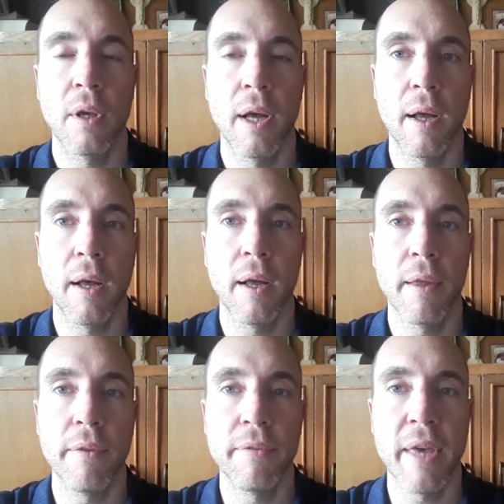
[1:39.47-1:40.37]

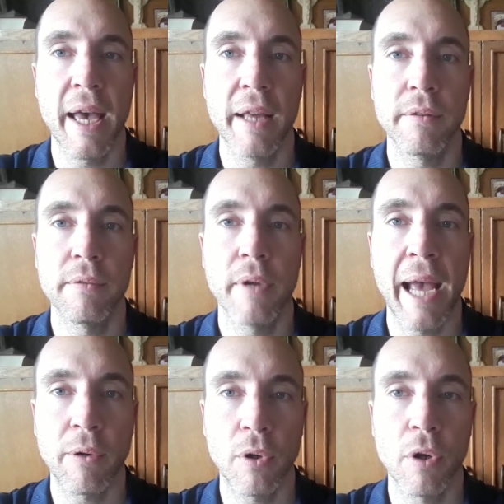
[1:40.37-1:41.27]
that
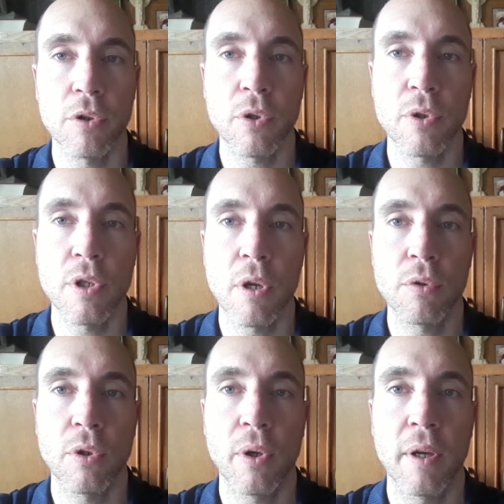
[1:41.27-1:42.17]
agriculture is
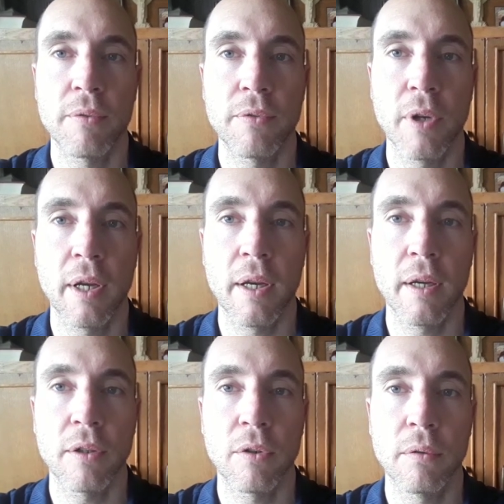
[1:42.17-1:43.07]
known to
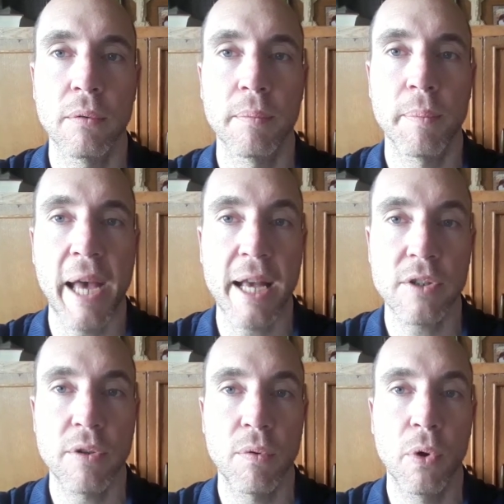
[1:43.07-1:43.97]
have
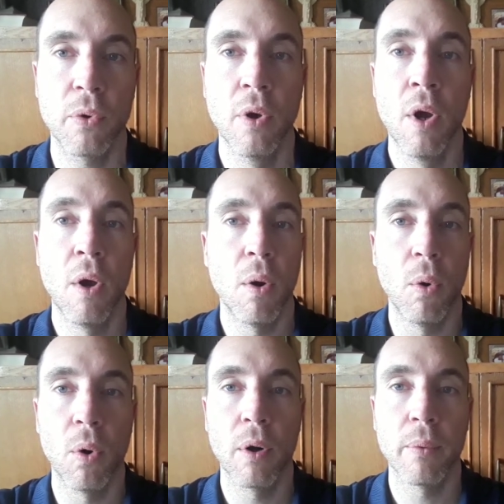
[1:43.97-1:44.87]
passed through?
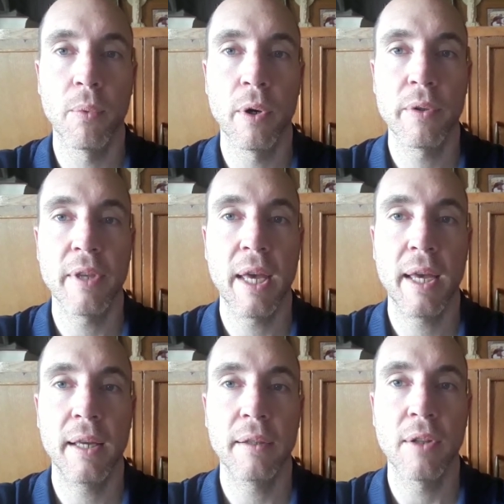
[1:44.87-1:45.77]
Or were
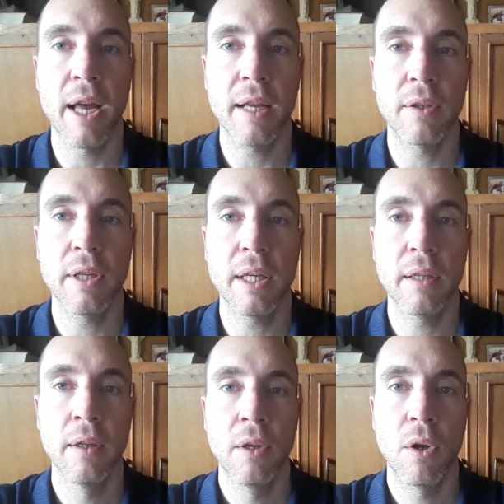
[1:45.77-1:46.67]
they
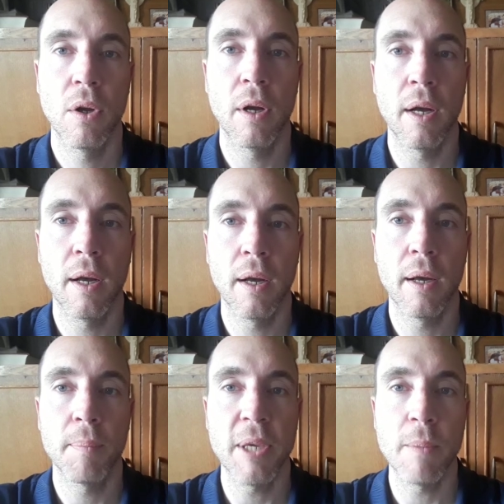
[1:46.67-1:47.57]
likely
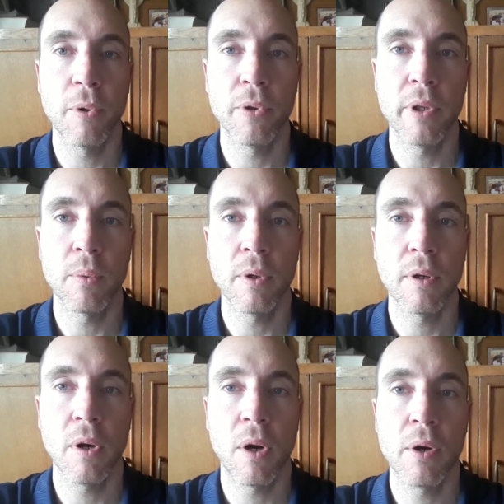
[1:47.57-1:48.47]
people that
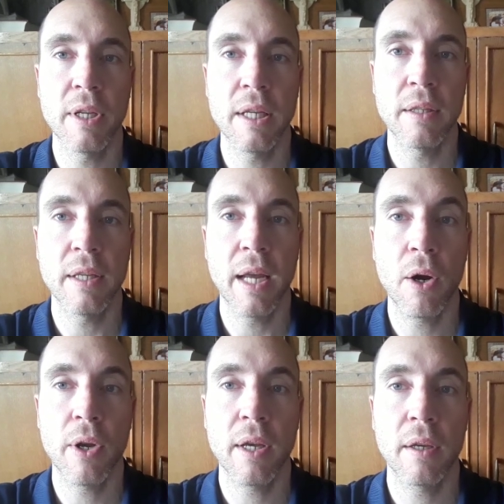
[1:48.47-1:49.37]
were already in the
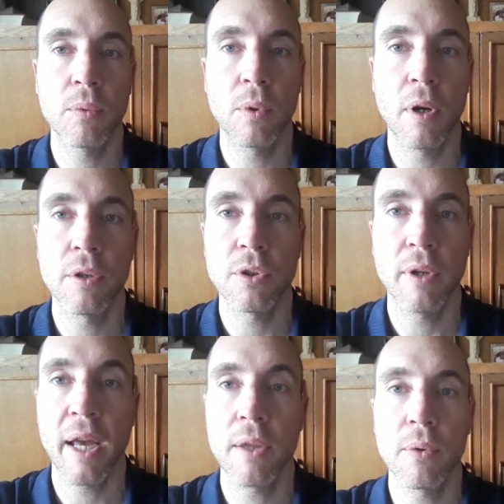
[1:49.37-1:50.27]
area and were
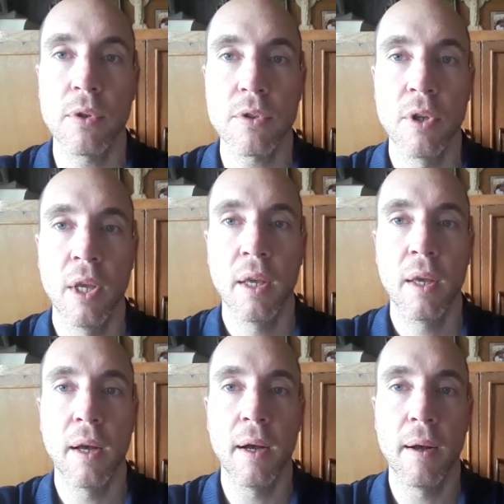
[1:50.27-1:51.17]
hunter-gatherers?
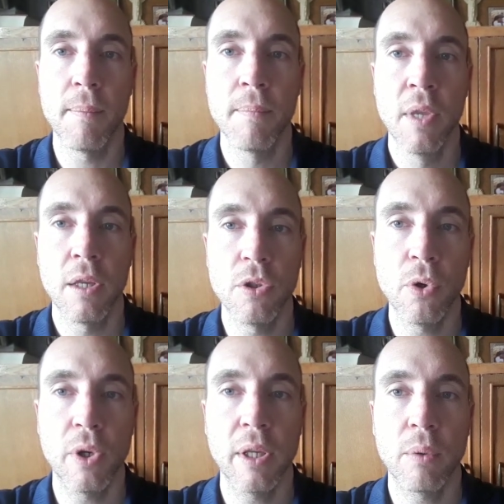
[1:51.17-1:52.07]

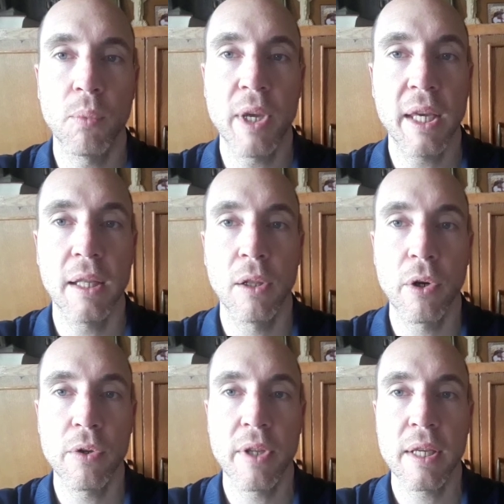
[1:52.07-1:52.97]
We can
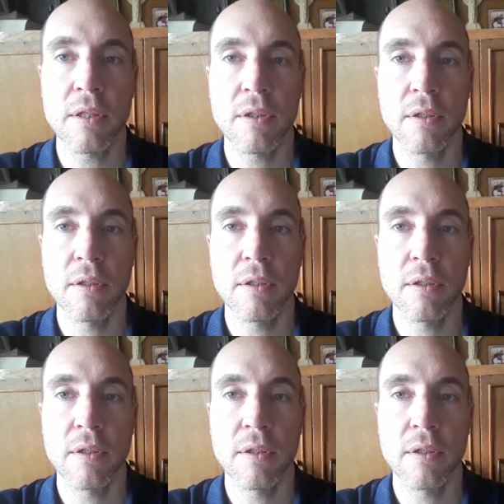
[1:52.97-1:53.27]
learn this